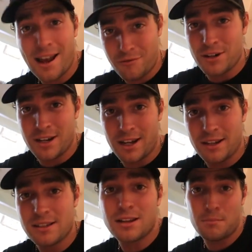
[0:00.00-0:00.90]
Every
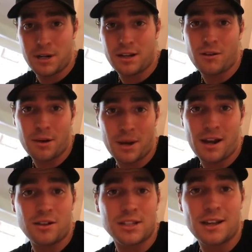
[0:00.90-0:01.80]
day, somebody around my
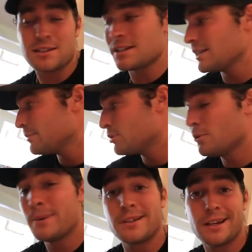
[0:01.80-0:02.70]
house has to clean
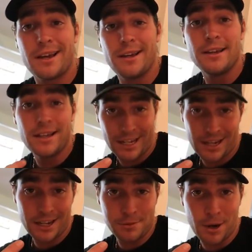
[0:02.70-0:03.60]
poop, and today,
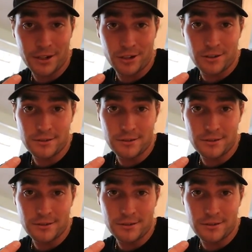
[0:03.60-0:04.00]
it's my turn.